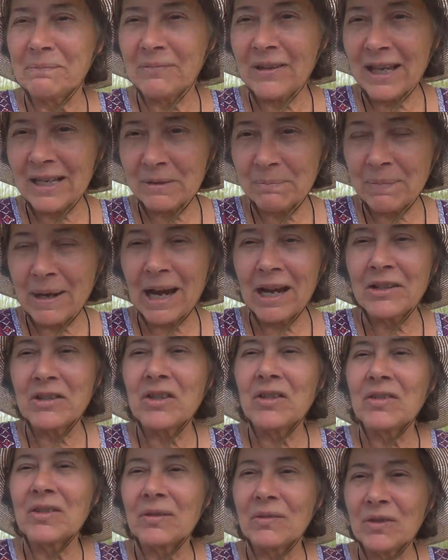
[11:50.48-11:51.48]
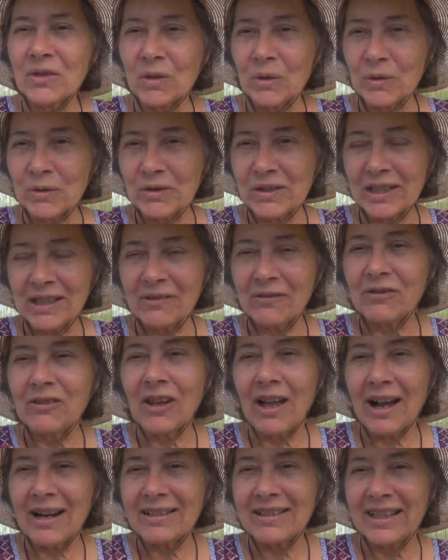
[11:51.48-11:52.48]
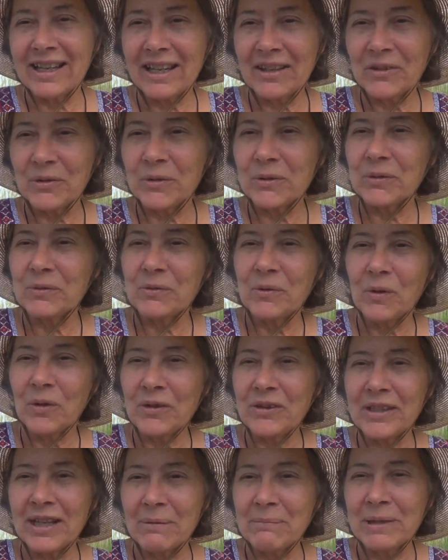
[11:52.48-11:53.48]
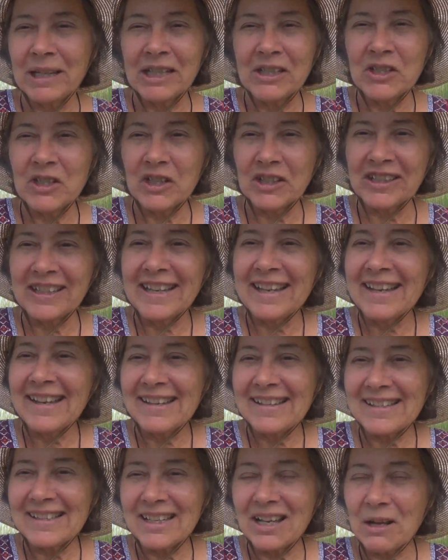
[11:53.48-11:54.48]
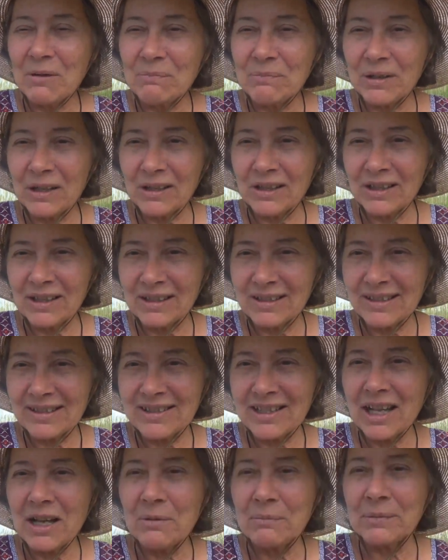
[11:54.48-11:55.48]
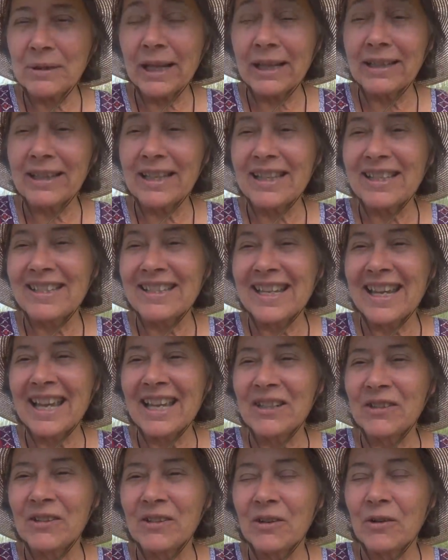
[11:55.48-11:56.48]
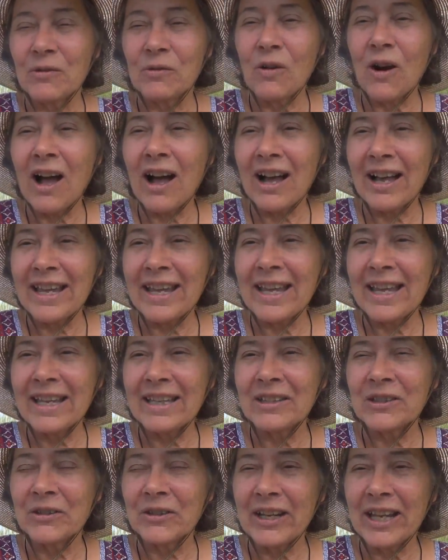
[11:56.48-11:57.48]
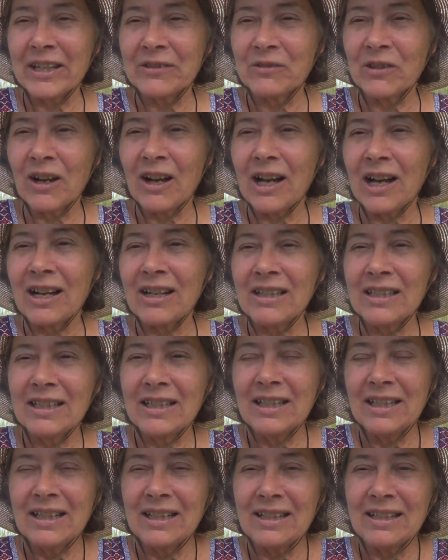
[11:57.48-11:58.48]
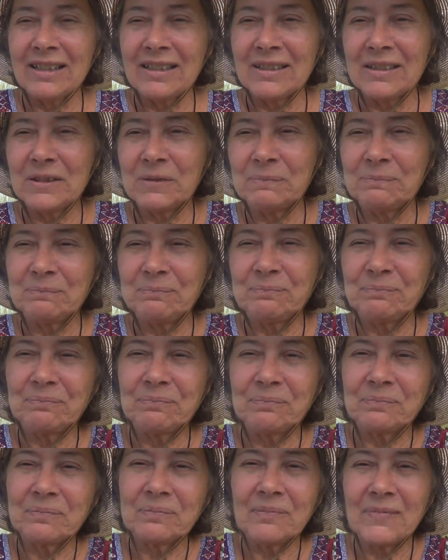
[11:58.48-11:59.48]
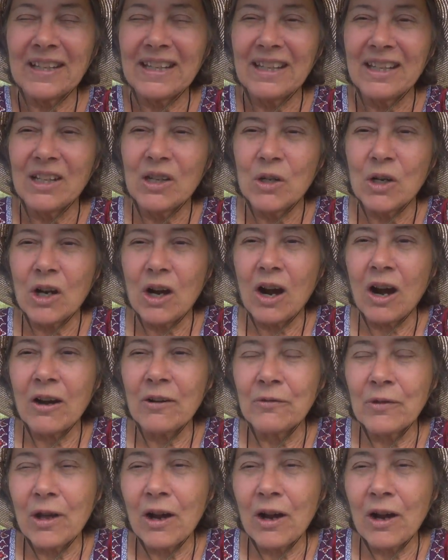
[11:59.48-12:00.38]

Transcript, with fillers: vast batches of souls that flock together in the fourth dimension. Some, uh, some like these N Ra N or N Ra, um, are,